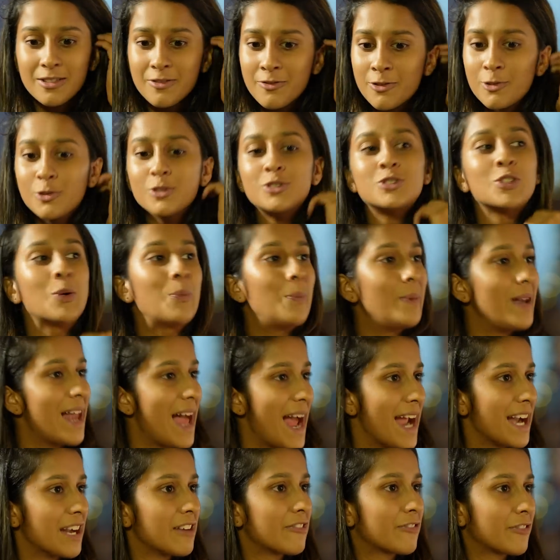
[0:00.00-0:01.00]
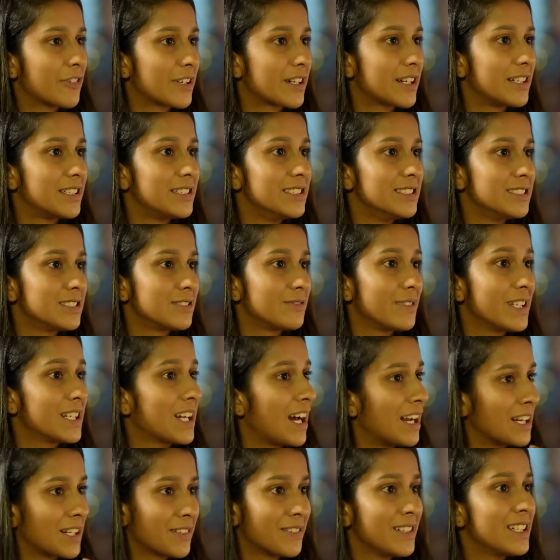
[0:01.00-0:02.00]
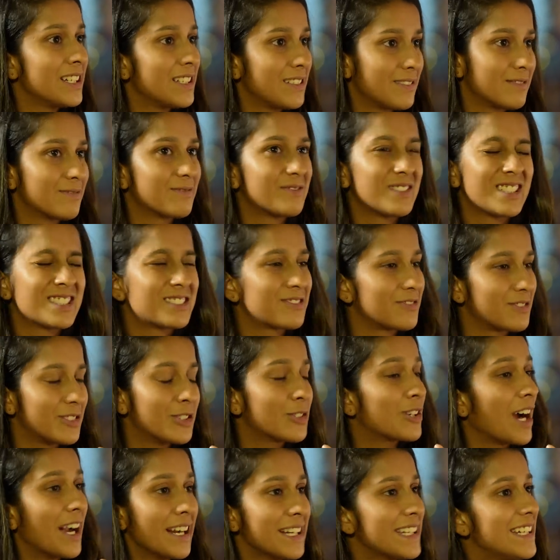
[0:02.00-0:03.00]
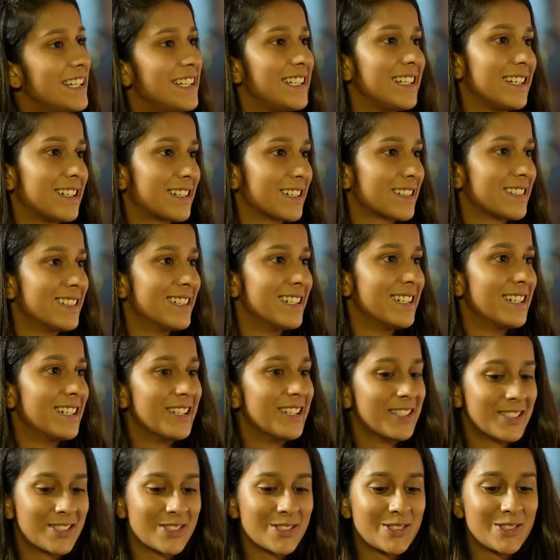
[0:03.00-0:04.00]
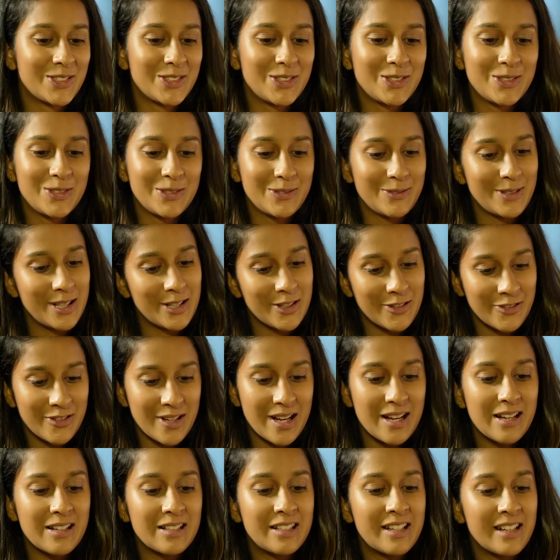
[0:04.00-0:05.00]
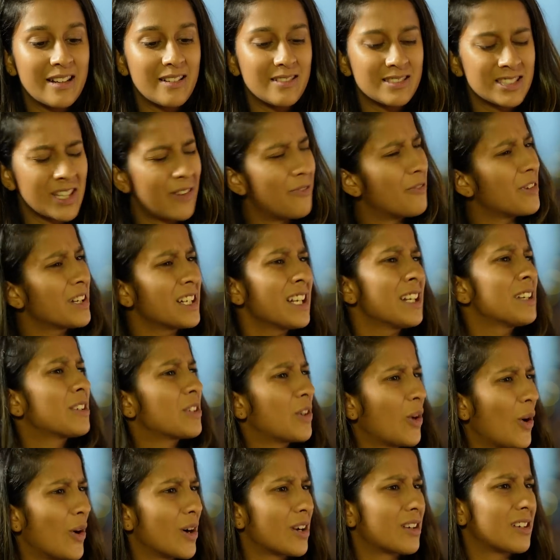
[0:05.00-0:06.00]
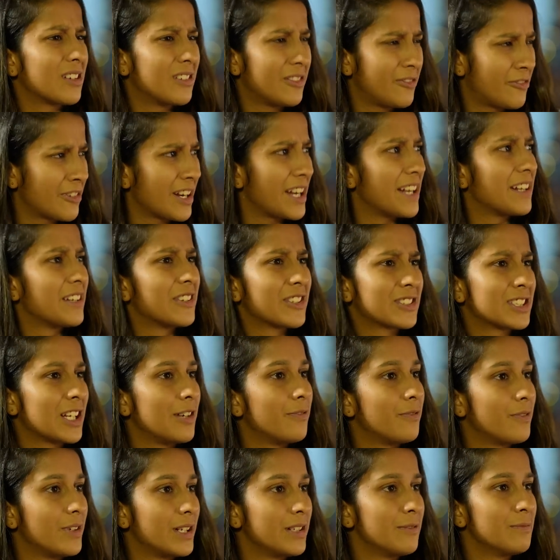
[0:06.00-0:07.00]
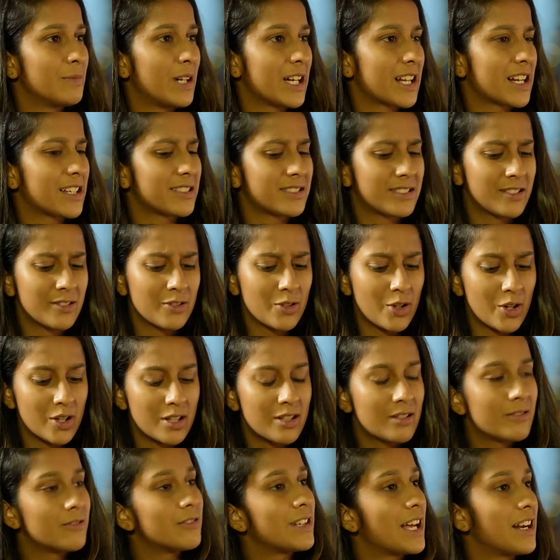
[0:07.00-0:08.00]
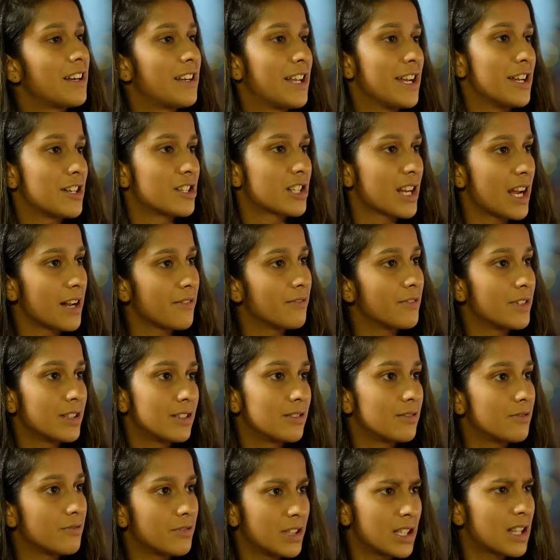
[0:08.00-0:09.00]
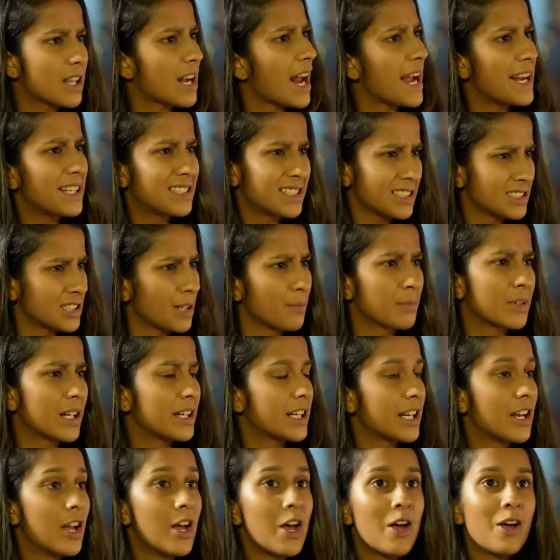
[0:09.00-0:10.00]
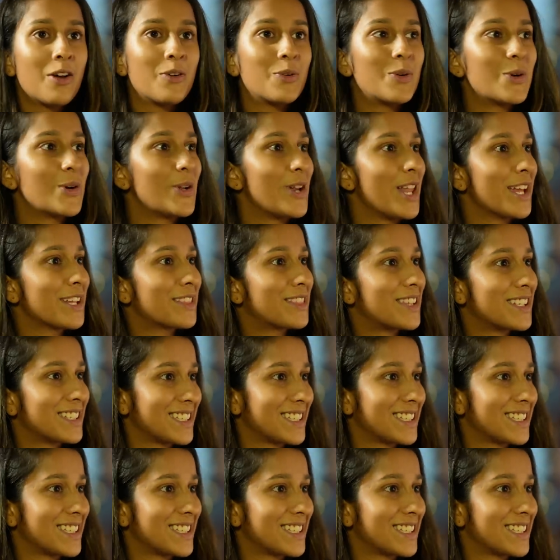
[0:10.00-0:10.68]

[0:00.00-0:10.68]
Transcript: the food's so bland for us, we can't even, you can't eat. So, one of our, someone had got, a friend or someone, Maharashtrian, got that thecha with, with rice and some curry. We were like,